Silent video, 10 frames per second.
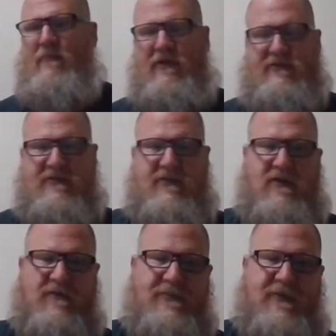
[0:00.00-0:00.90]
a bunch of the
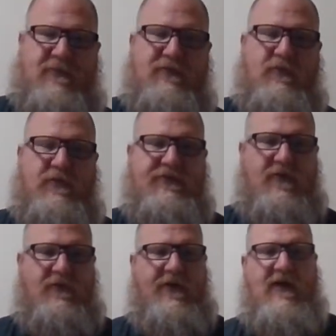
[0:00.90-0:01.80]
young people who
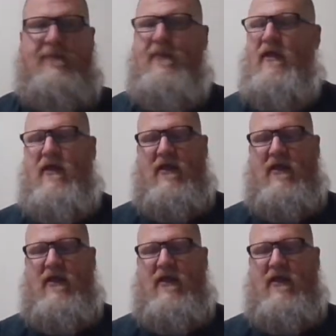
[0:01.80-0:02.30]
showed up,